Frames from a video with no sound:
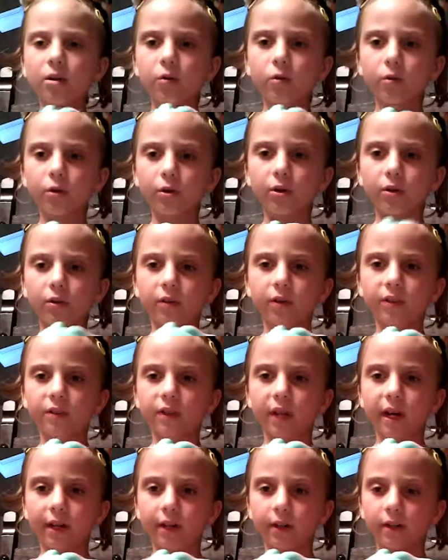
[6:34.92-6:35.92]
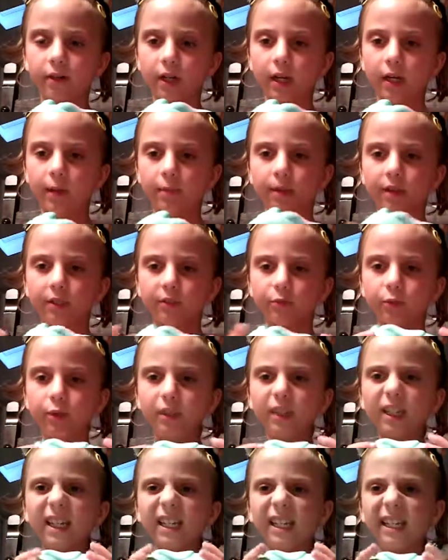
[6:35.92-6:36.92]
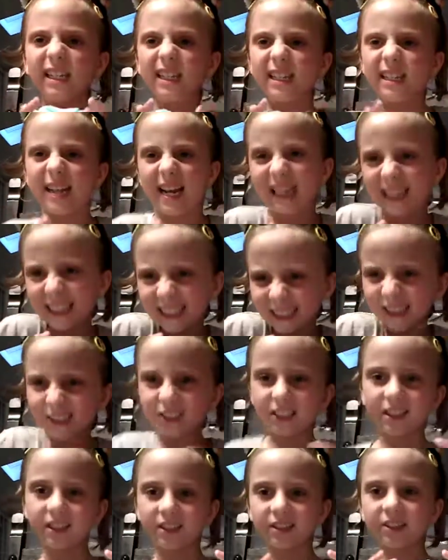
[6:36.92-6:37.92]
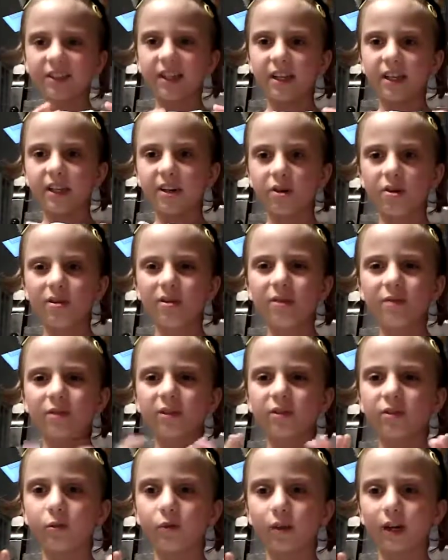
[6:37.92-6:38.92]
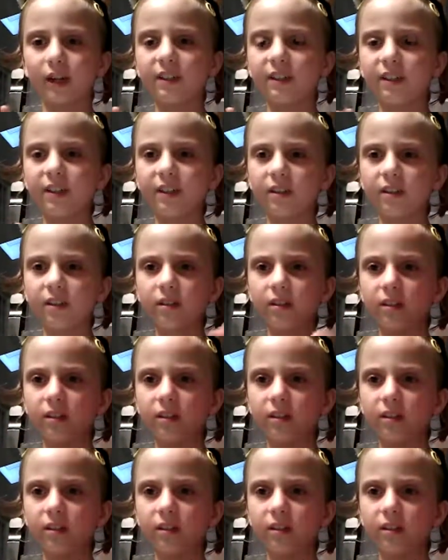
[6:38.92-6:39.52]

order this kind of type. It's really dense, and it's, like, not even slow rising.